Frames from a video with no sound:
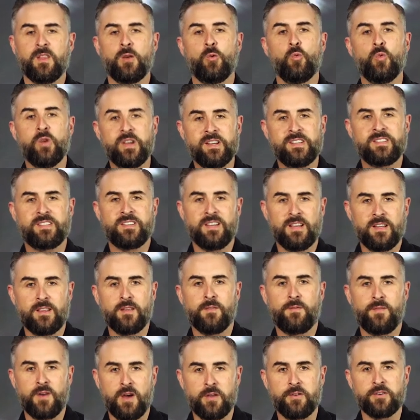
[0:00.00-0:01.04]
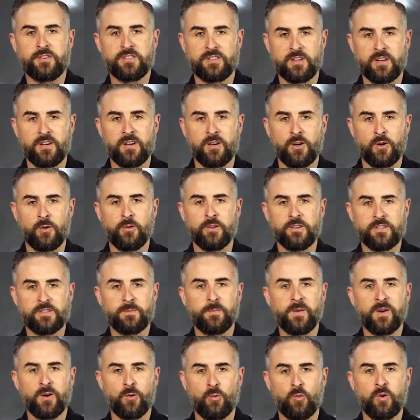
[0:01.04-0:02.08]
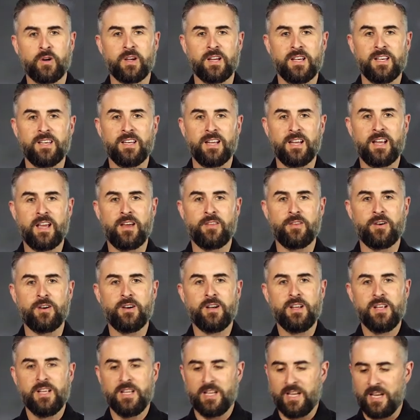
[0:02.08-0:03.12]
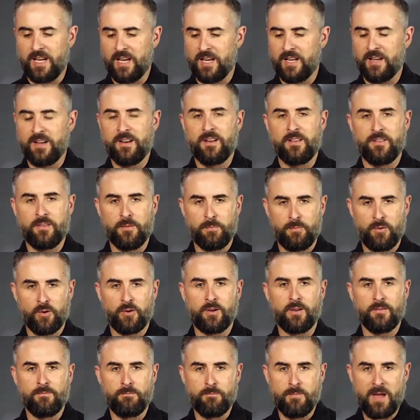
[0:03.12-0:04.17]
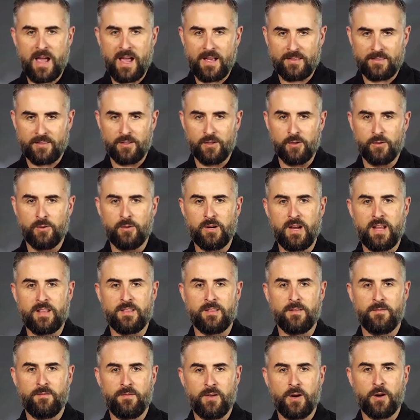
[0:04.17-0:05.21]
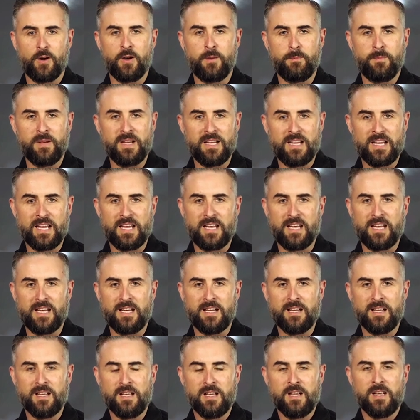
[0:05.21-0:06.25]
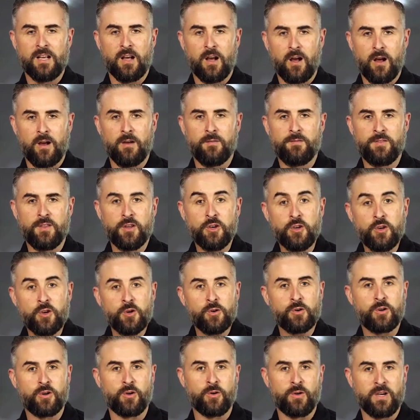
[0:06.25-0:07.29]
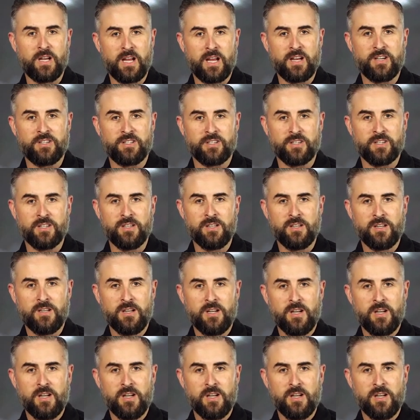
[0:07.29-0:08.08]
we see the Father, Son, and Holy Spirit working together in the book of Matthew at the very beginning of the new creation,